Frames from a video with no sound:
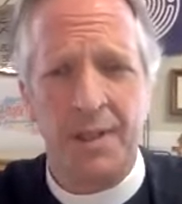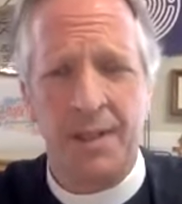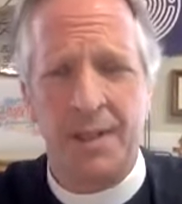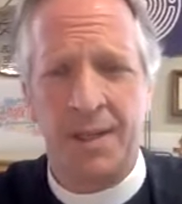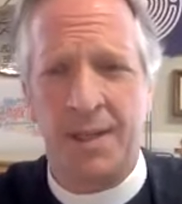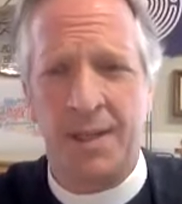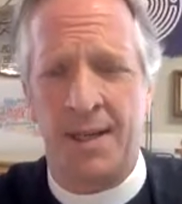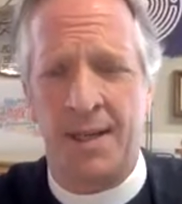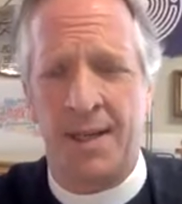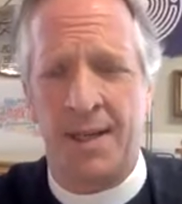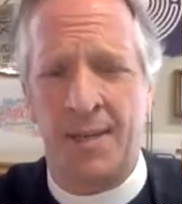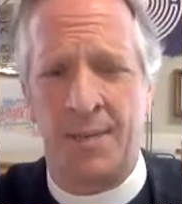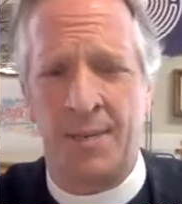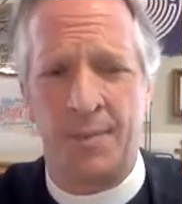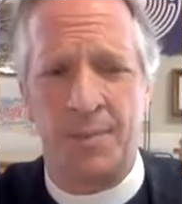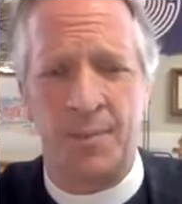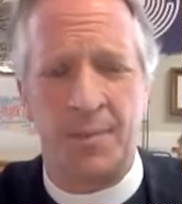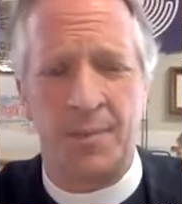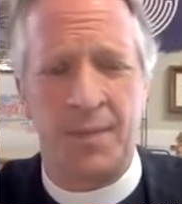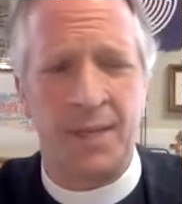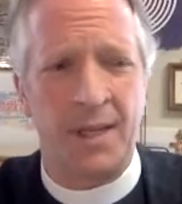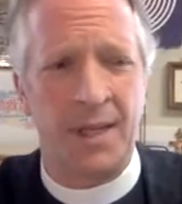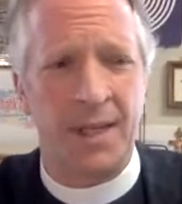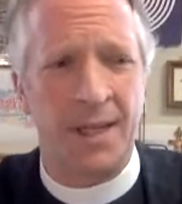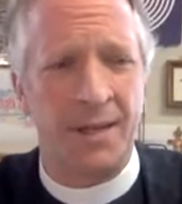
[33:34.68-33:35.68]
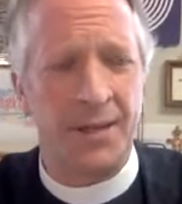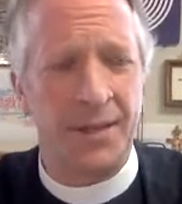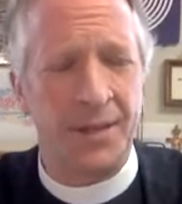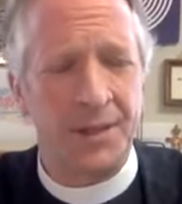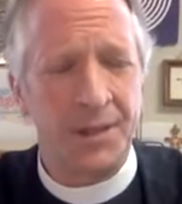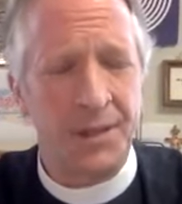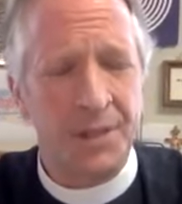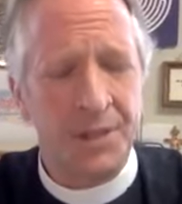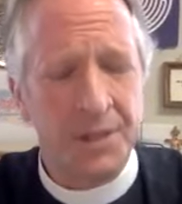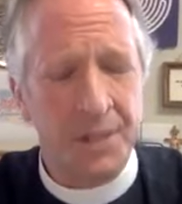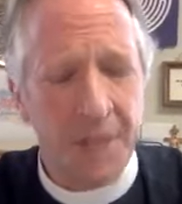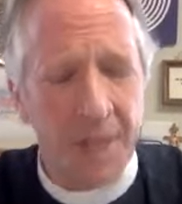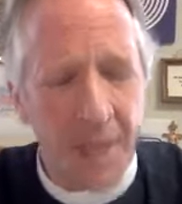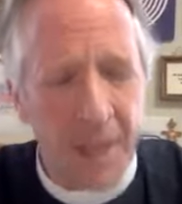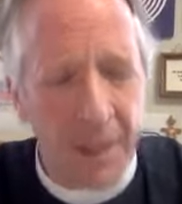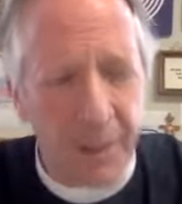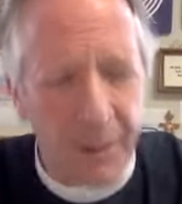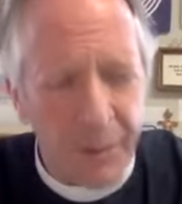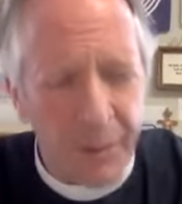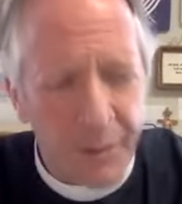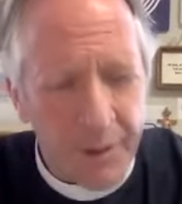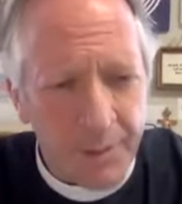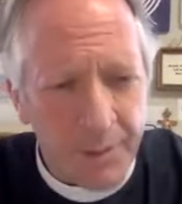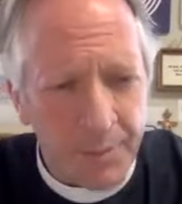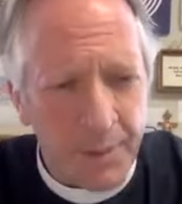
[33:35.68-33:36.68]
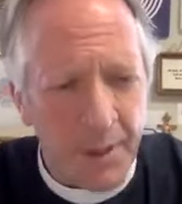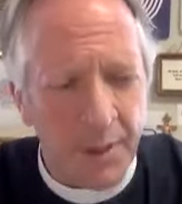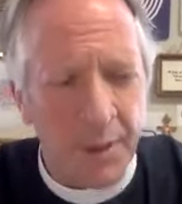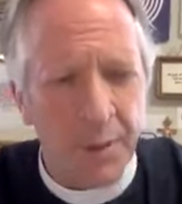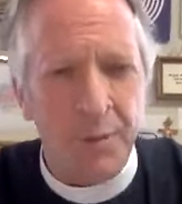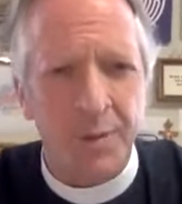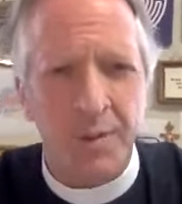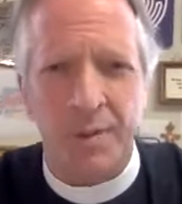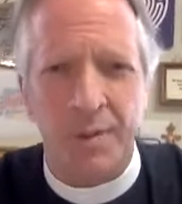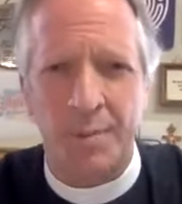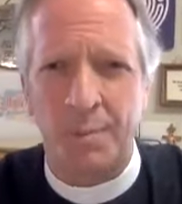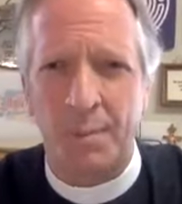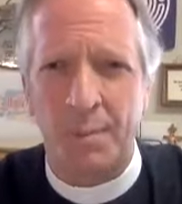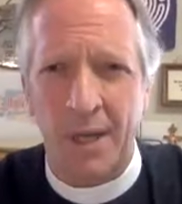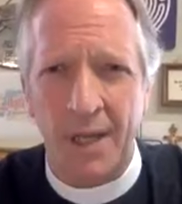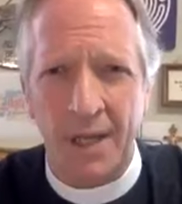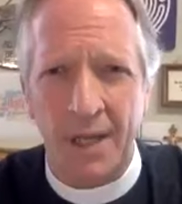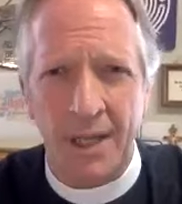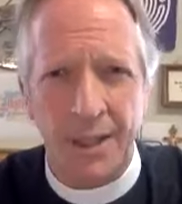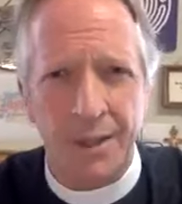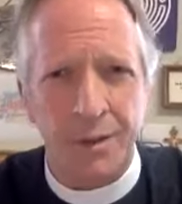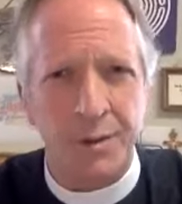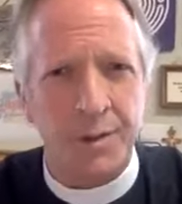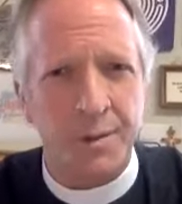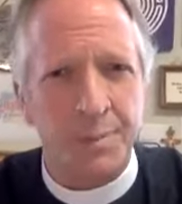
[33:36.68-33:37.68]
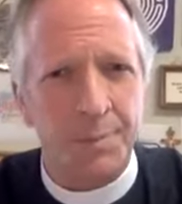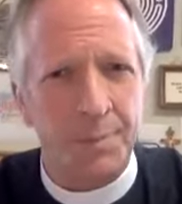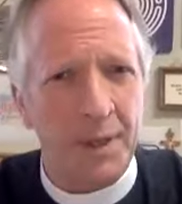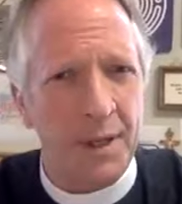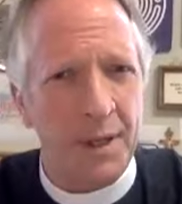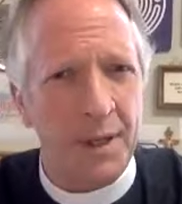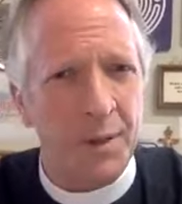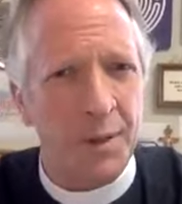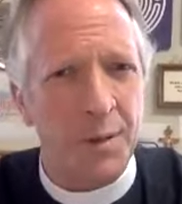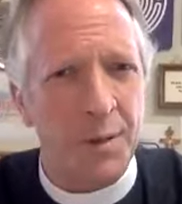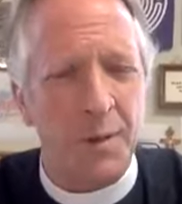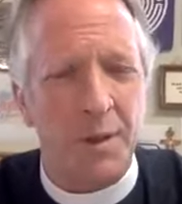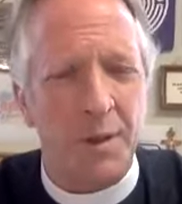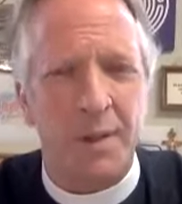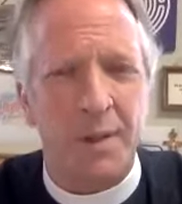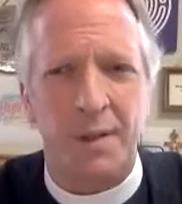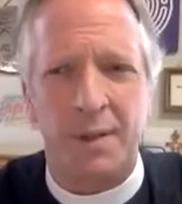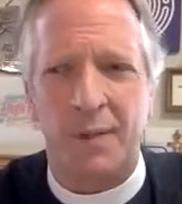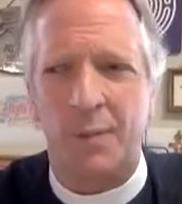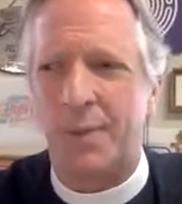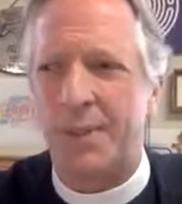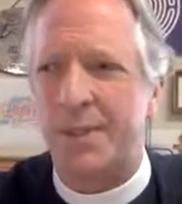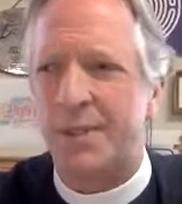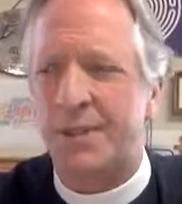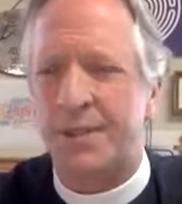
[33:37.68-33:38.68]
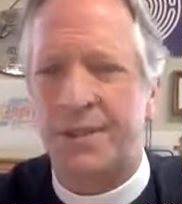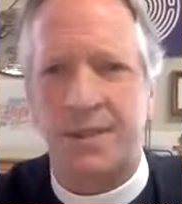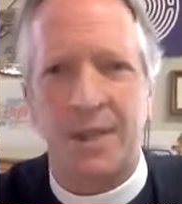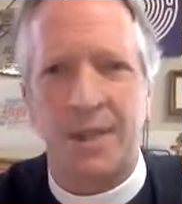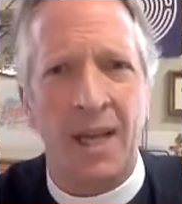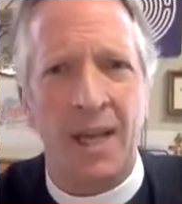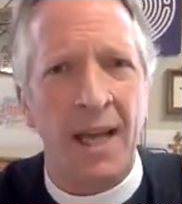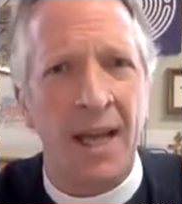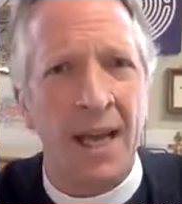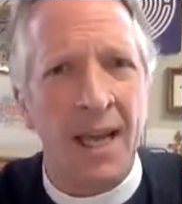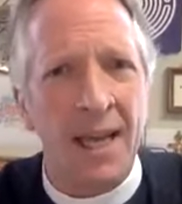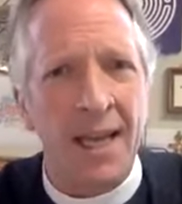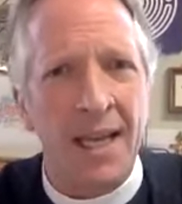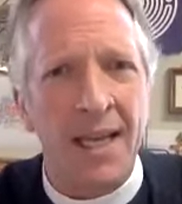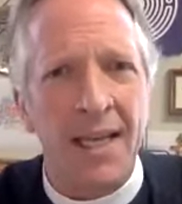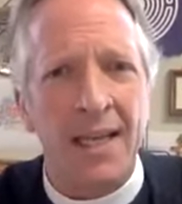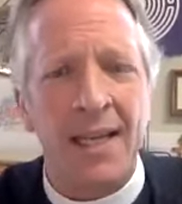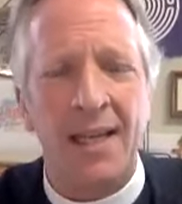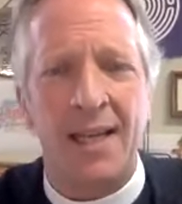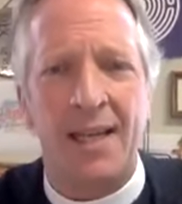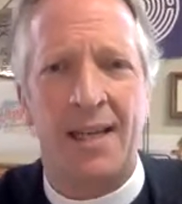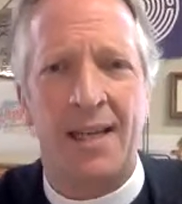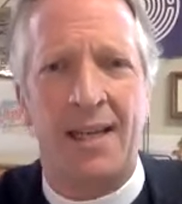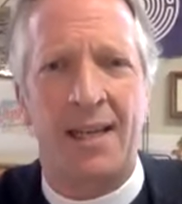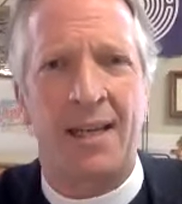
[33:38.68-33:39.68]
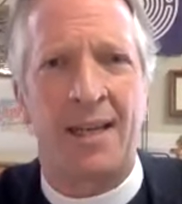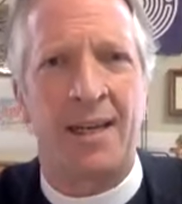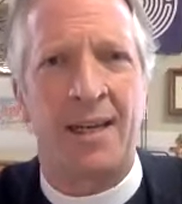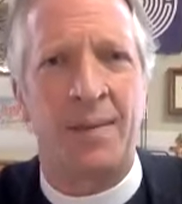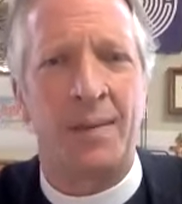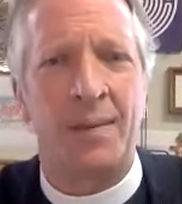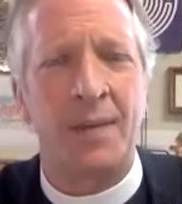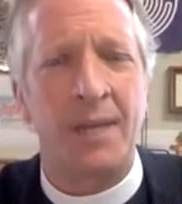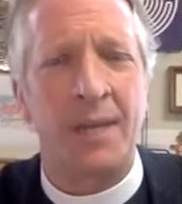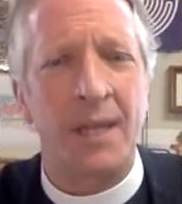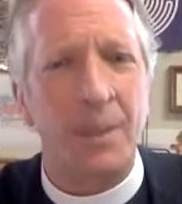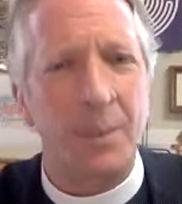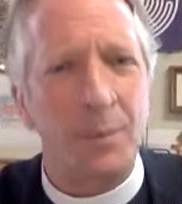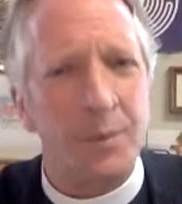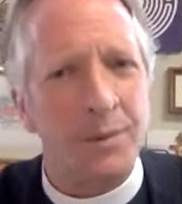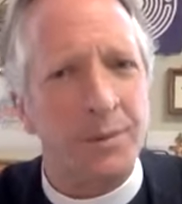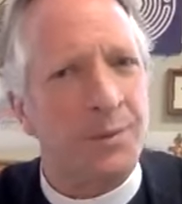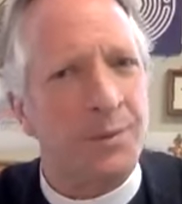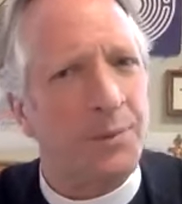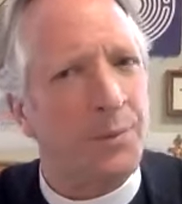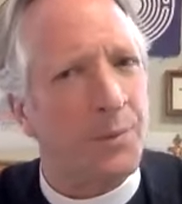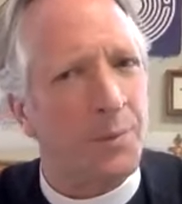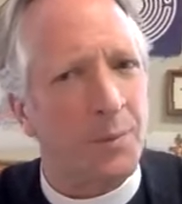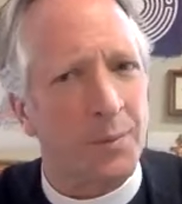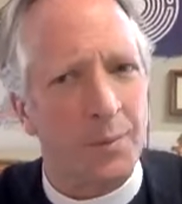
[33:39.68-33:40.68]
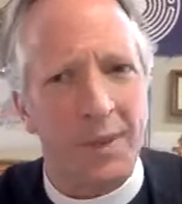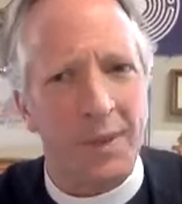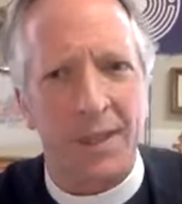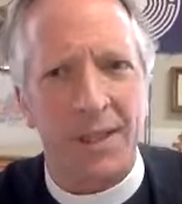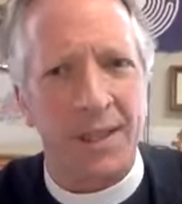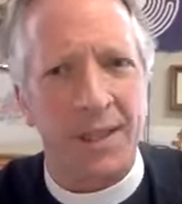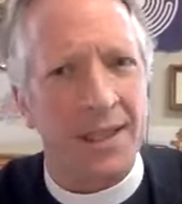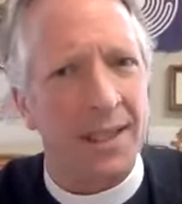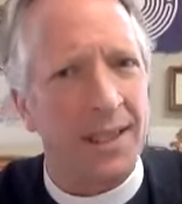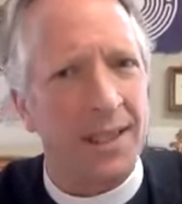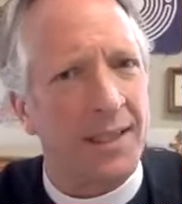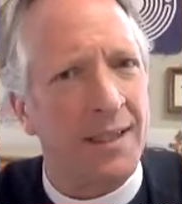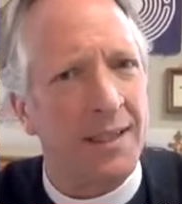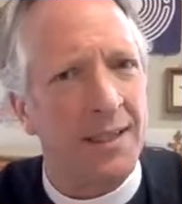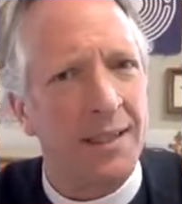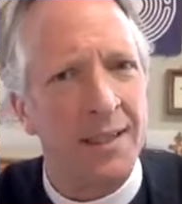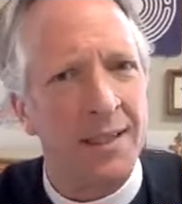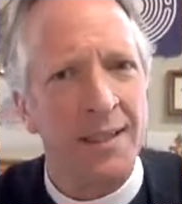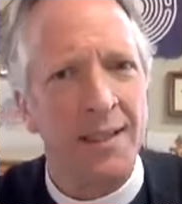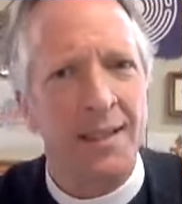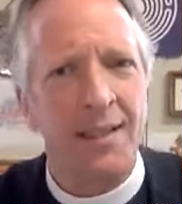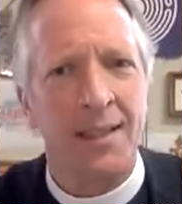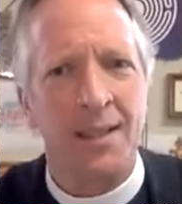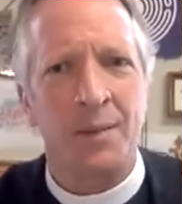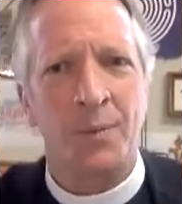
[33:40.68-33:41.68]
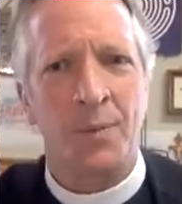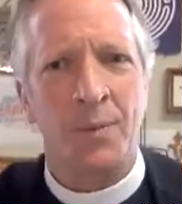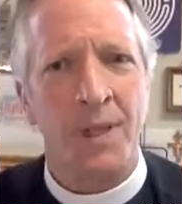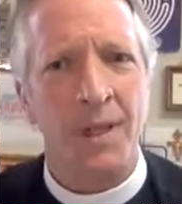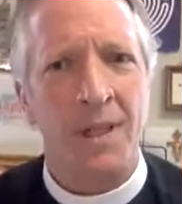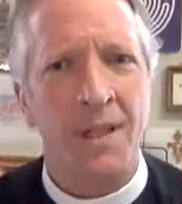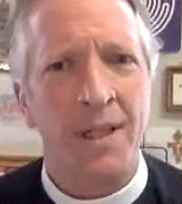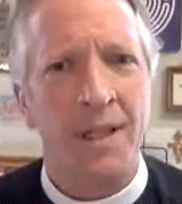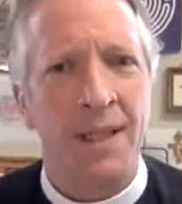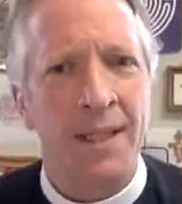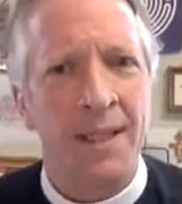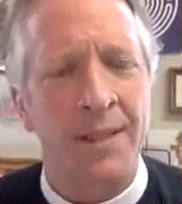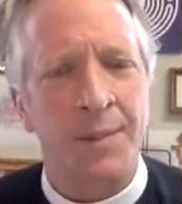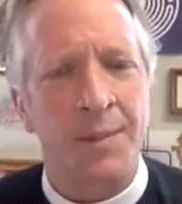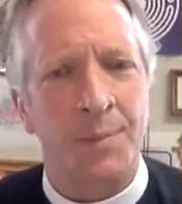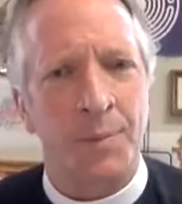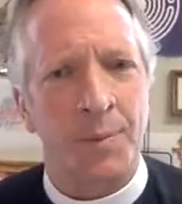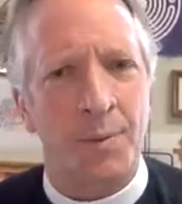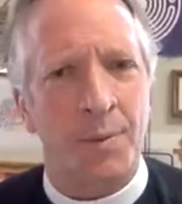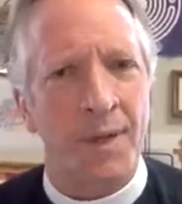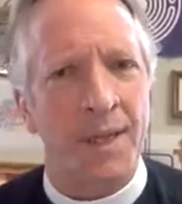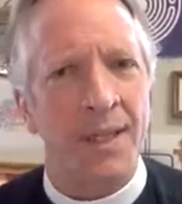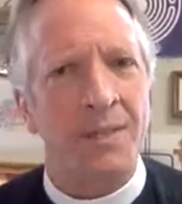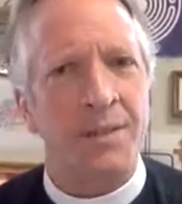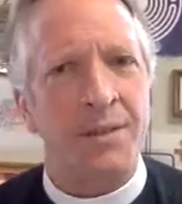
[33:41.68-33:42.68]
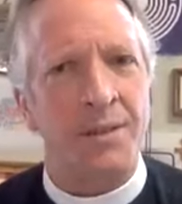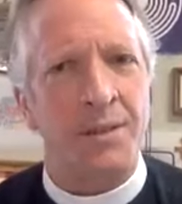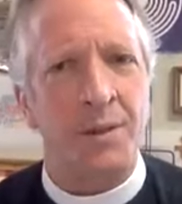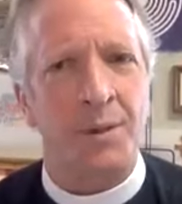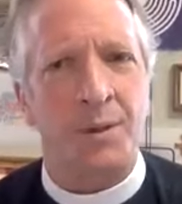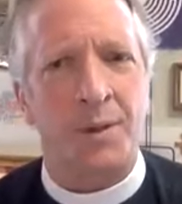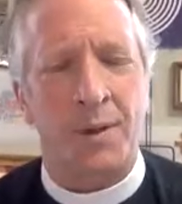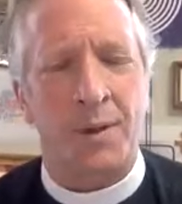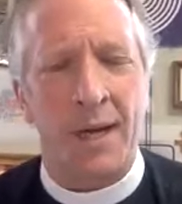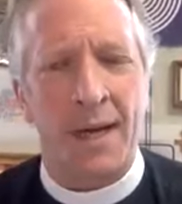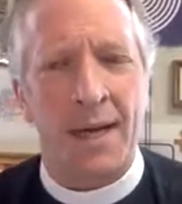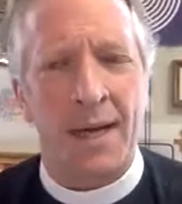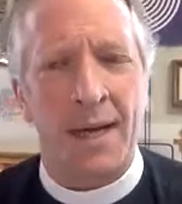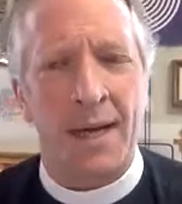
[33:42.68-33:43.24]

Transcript: um, uh, the sheriff spoke, the mayor spoke, we sang. Um, it was really, really inspirational